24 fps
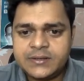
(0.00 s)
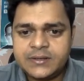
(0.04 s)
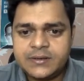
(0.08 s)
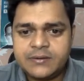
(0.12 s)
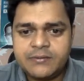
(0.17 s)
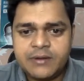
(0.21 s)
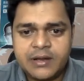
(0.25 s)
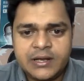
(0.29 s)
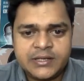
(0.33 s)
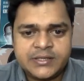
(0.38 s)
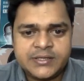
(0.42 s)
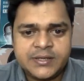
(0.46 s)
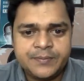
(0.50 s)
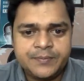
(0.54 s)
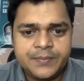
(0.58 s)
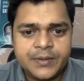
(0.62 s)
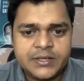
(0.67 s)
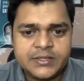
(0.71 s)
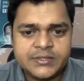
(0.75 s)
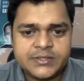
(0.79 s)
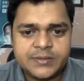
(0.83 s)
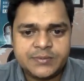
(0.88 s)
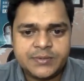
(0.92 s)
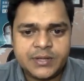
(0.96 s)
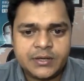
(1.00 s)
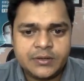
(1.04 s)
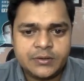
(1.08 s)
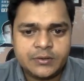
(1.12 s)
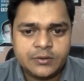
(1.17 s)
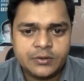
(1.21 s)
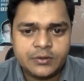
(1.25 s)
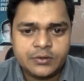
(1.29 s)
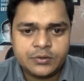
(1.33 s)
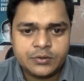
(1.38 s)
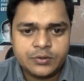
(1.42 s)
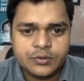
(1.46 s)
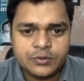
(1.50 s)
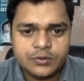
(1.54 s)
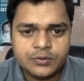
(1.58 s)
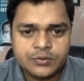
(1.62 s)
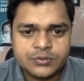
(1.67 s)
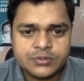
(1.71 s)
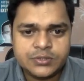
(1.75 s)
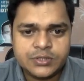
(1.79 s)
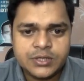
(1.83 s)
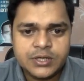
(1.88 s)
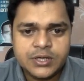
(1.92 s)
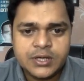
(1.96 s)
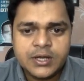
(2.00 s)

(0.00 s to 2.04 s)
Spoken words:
Really simple step that you need to use.